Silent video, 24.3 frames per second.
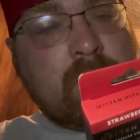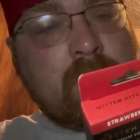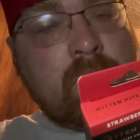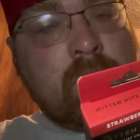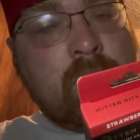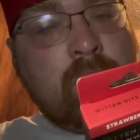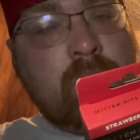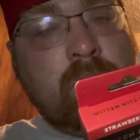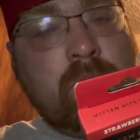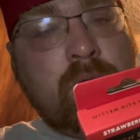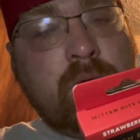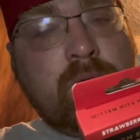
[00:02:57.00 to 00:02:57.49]

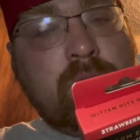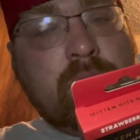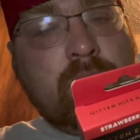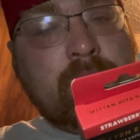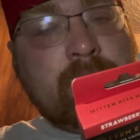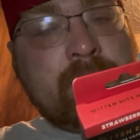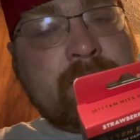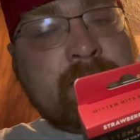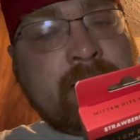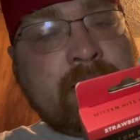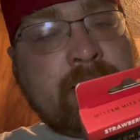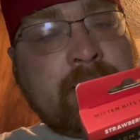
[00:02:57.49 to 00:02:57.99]

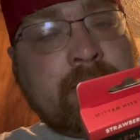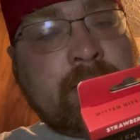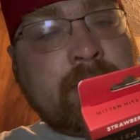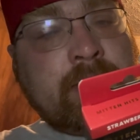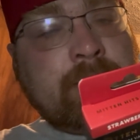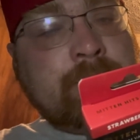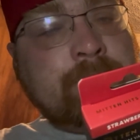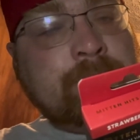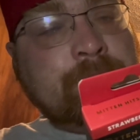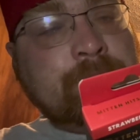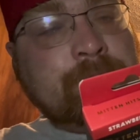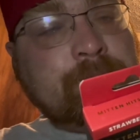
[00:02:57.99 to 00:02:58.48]
woo, is it
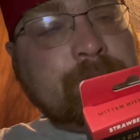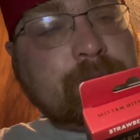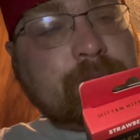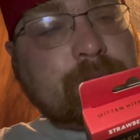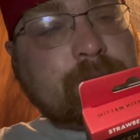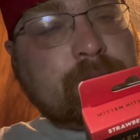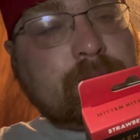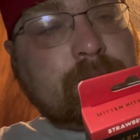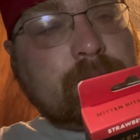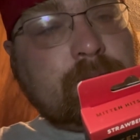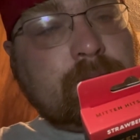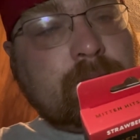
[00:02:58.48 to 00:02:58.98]
good.
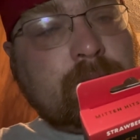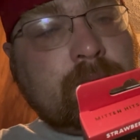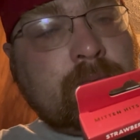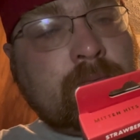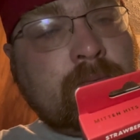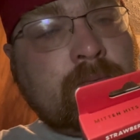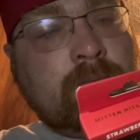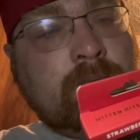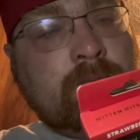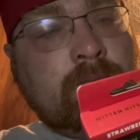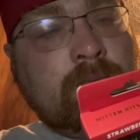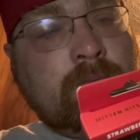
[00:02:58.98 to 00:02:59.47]

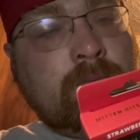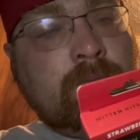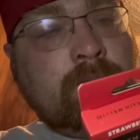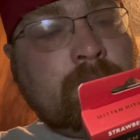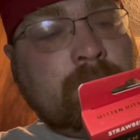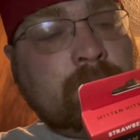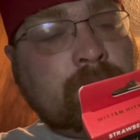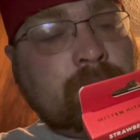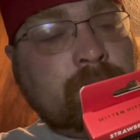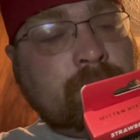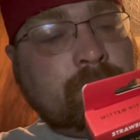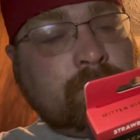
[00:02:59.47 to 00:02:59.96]

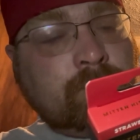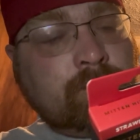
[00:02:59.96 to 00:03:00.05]
Mm.